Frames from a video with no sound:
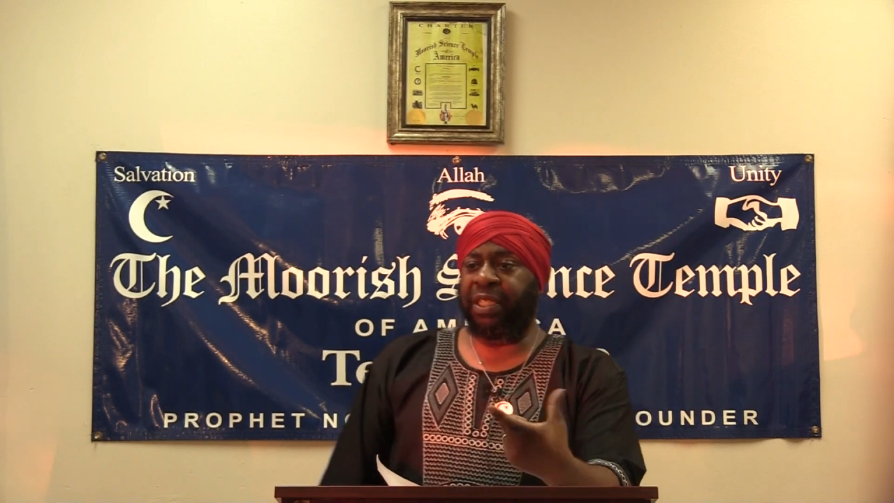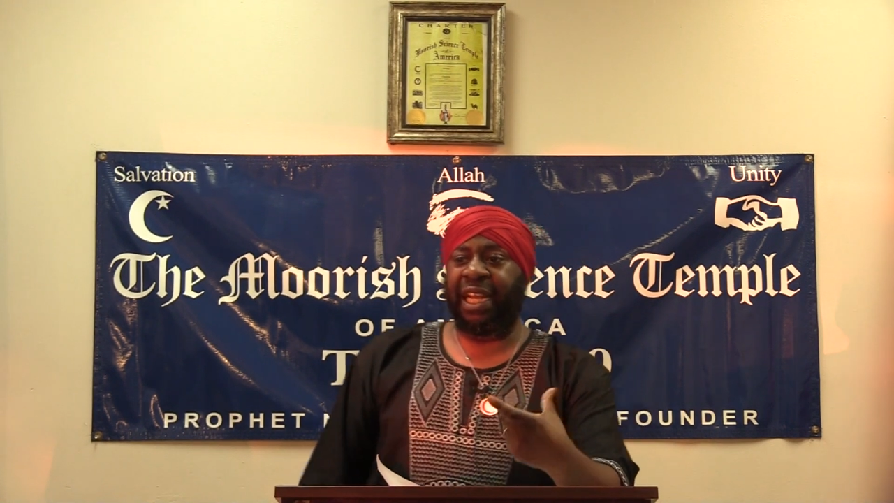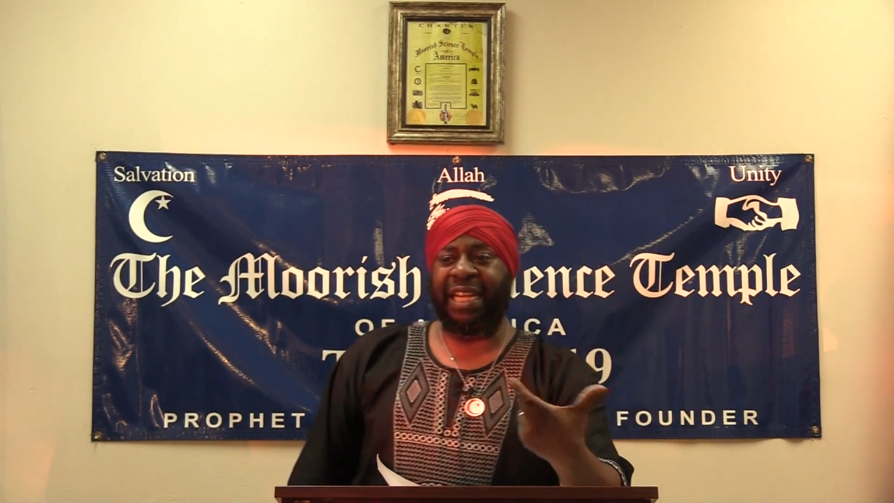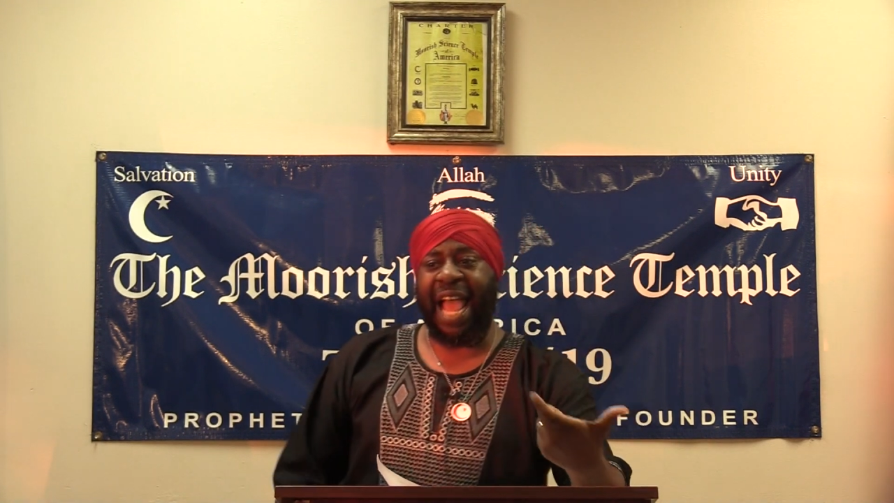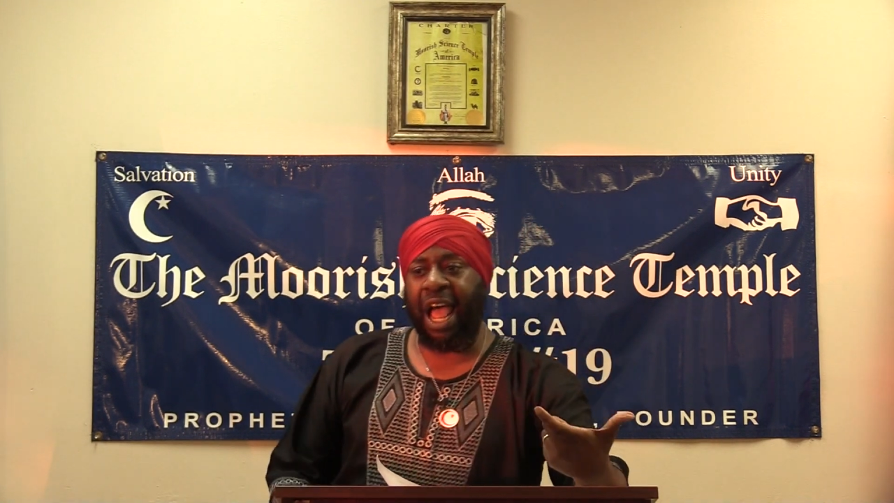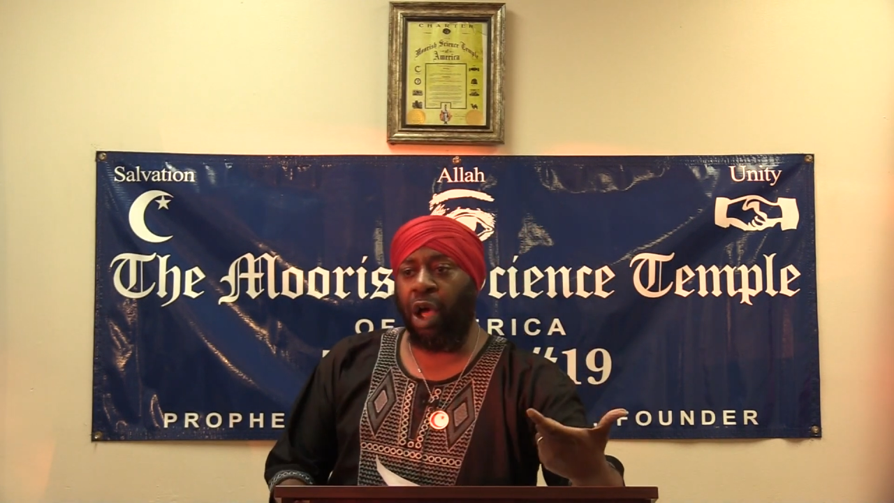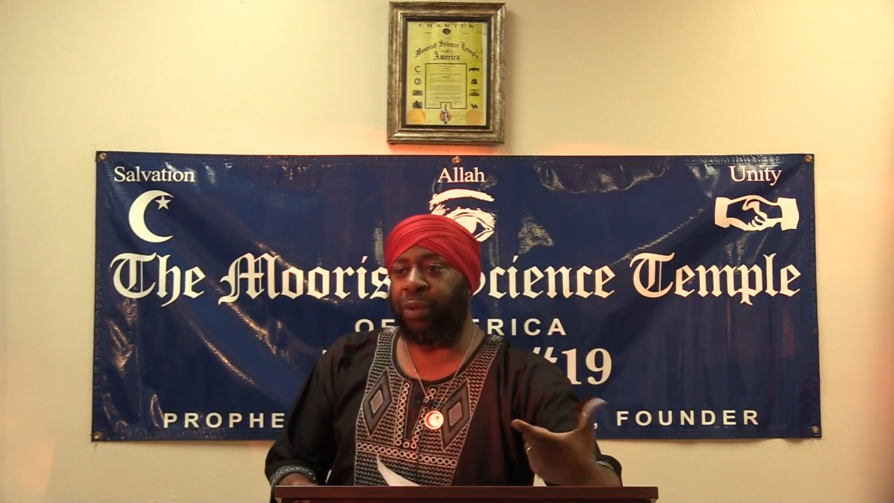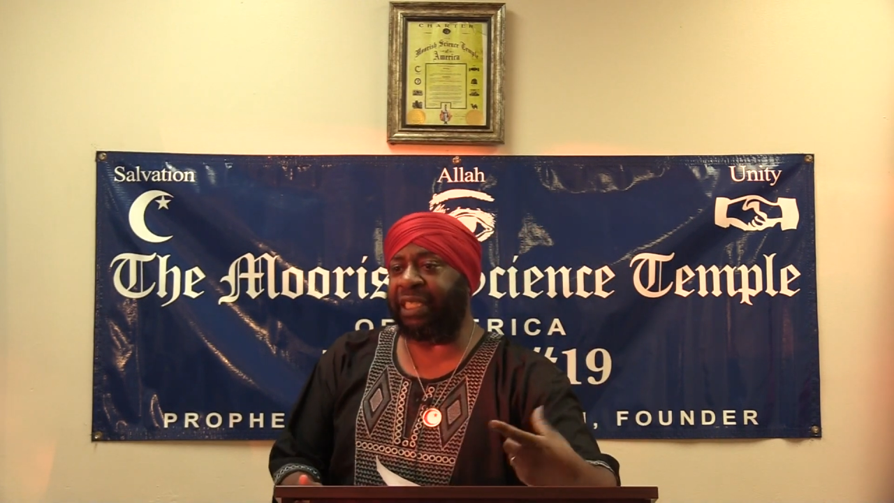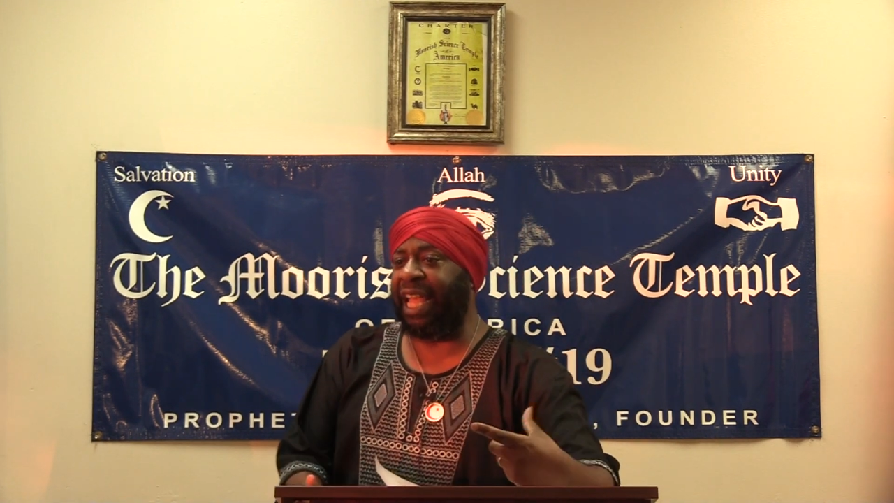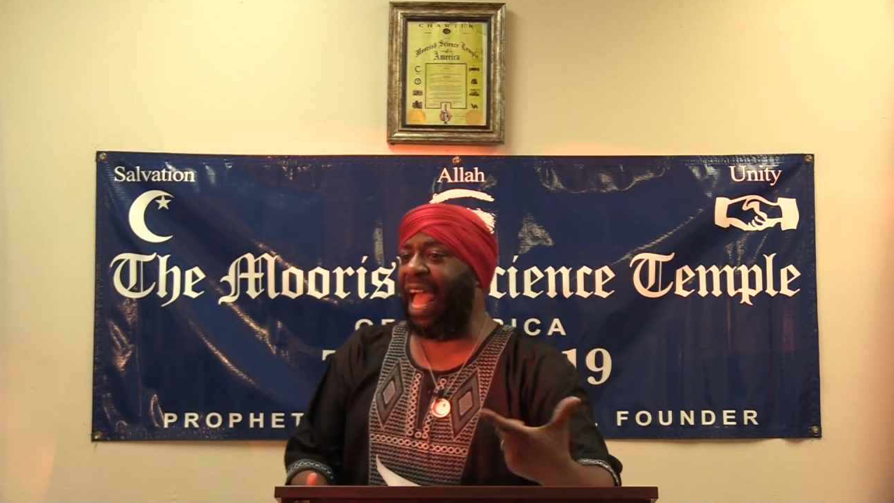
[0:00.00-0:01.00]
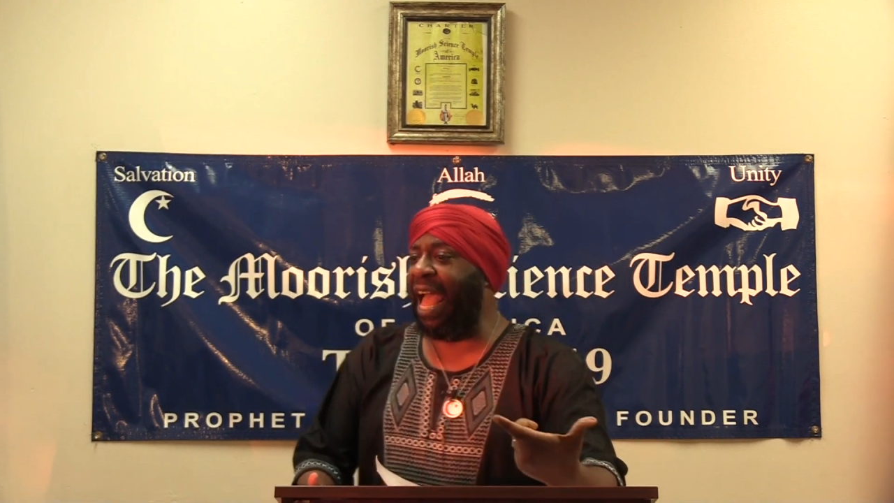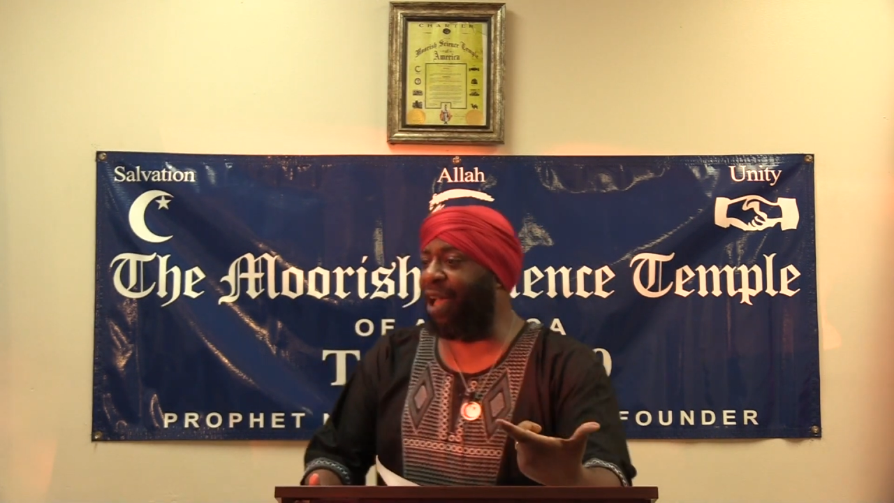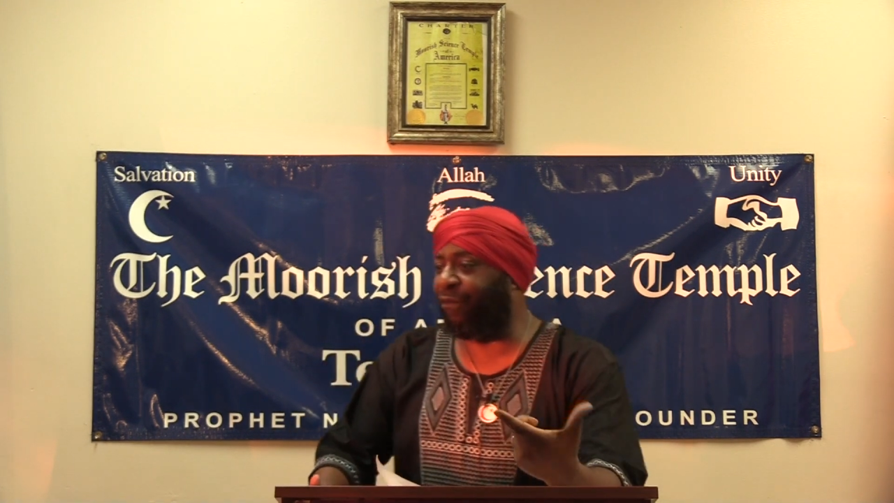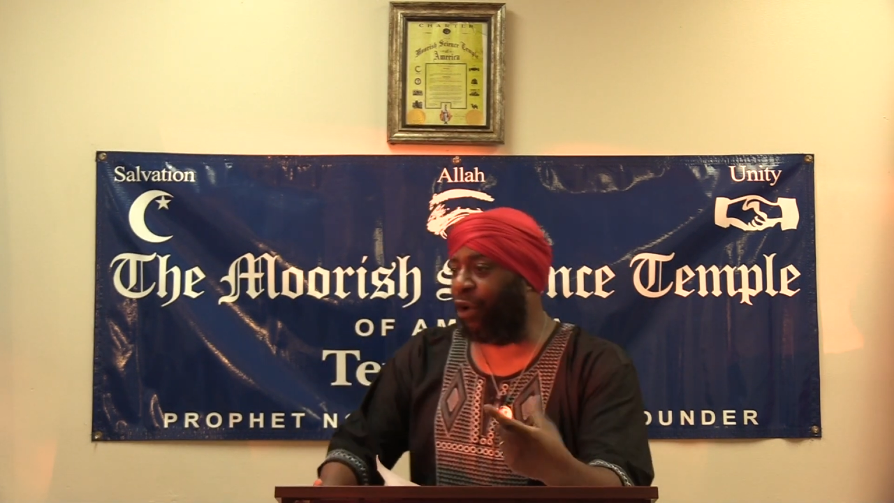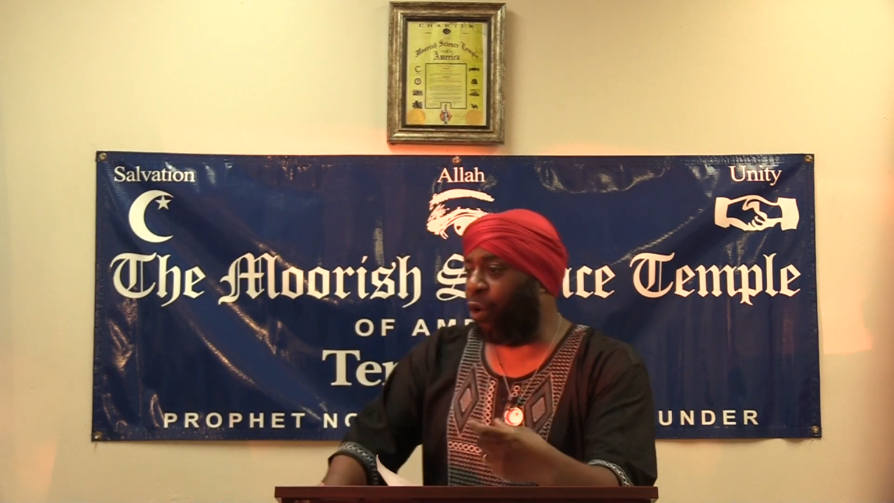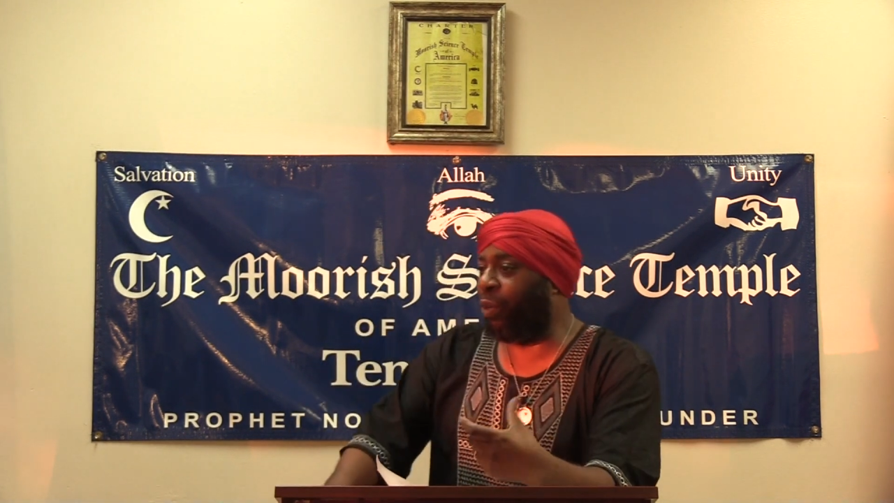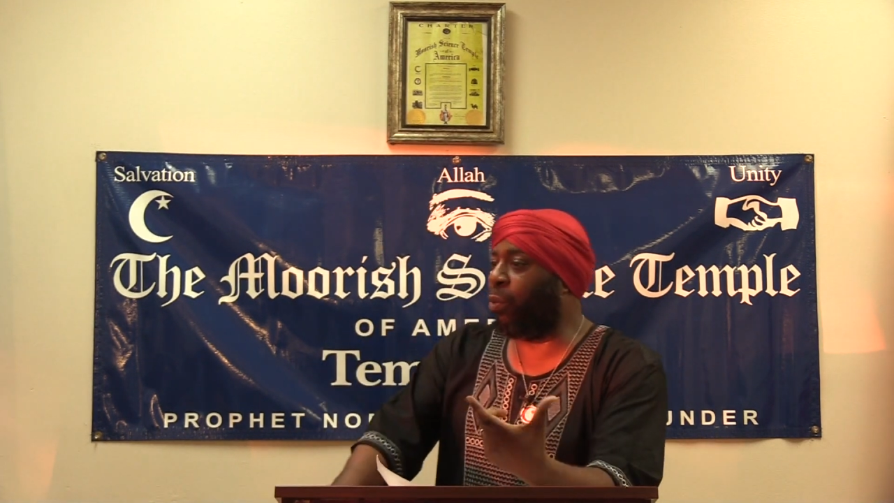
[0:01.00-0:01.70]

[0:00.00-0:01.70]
Is it noun? Is it adverb?